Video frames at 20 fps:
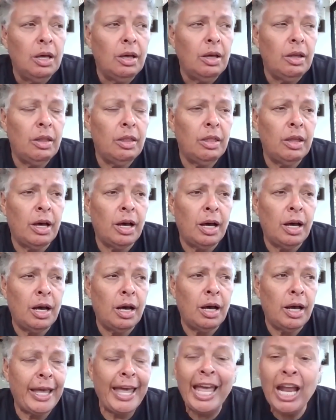
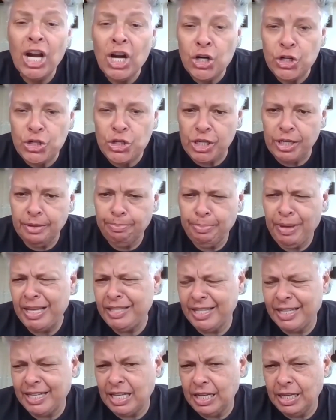the energy,
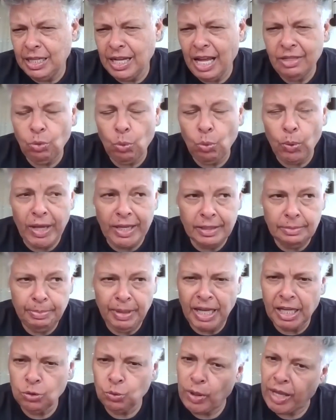basically, not the ways,
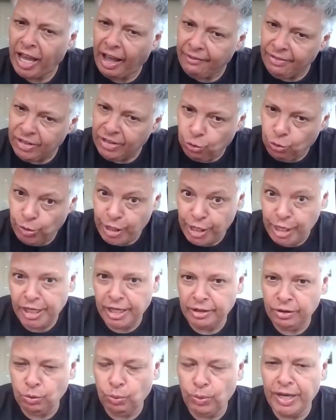because we haven't
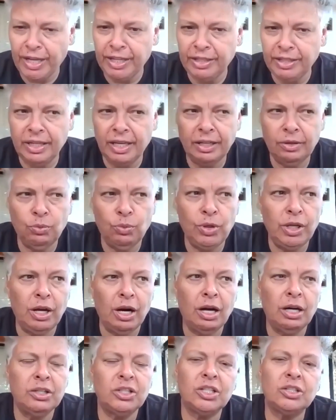created the ways yet. We
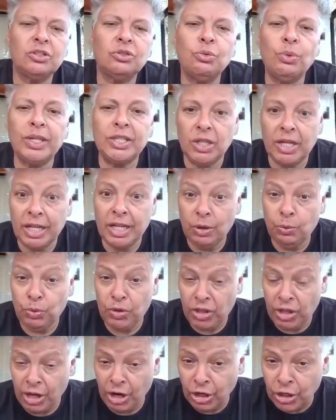are just resonating
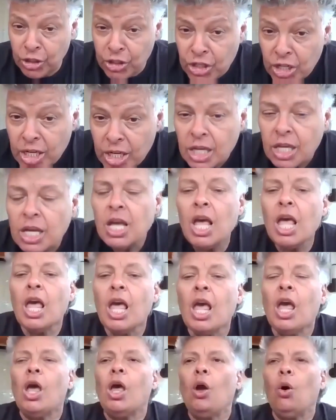with the energy.
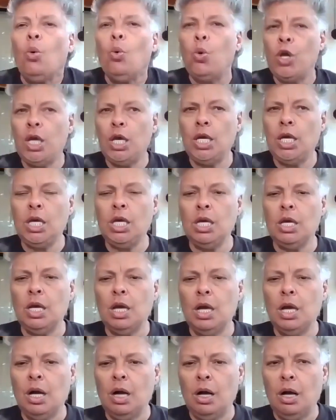
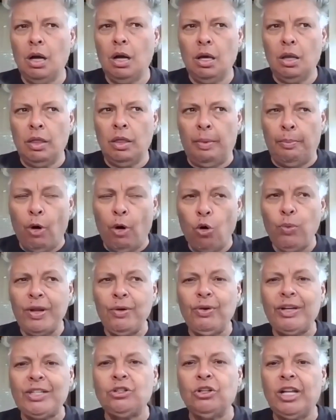The more we
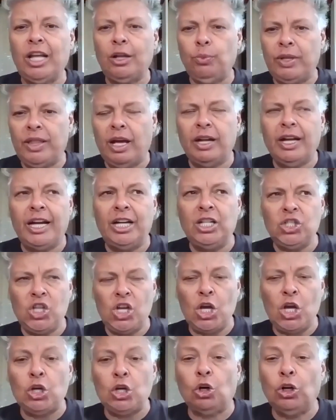resonate with that
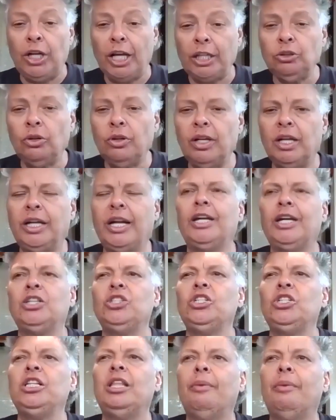energy and connect to the
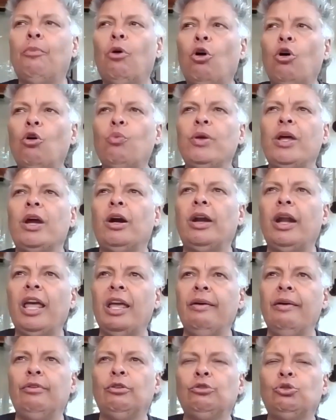energy, the more we are
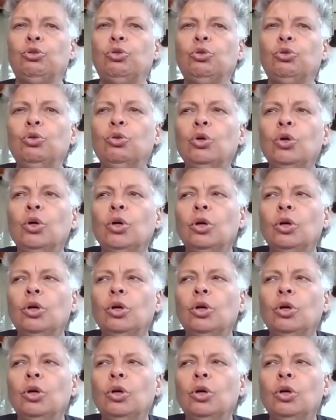able to